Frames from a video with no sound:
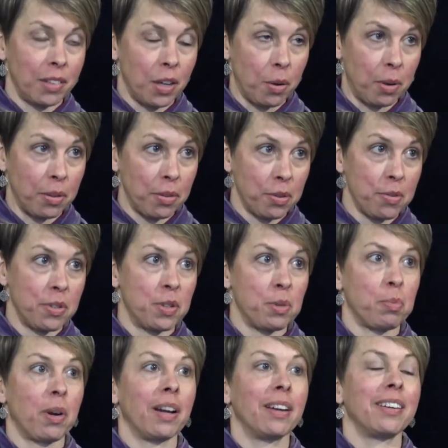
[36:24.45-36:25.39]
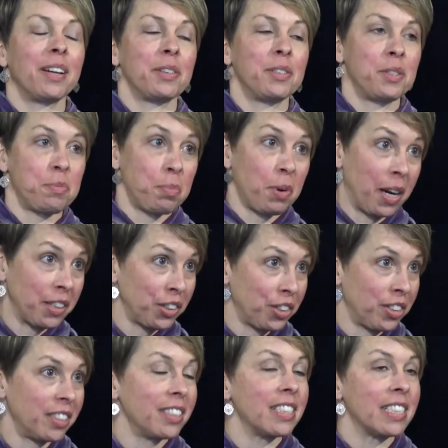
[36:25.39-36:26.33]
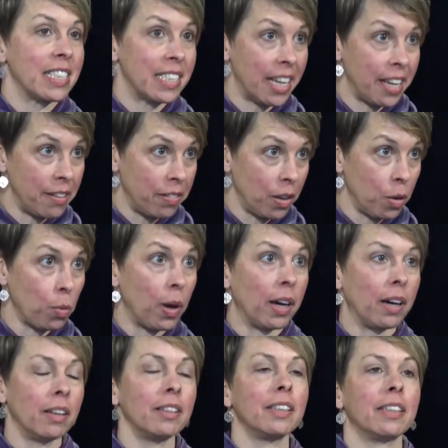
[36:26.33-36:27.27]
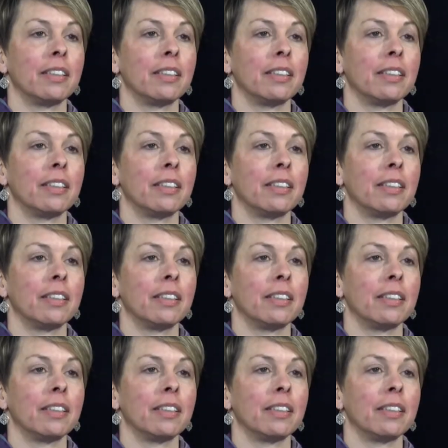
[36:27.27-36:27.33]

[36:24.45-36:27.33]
going through the depre uh, depression and saving well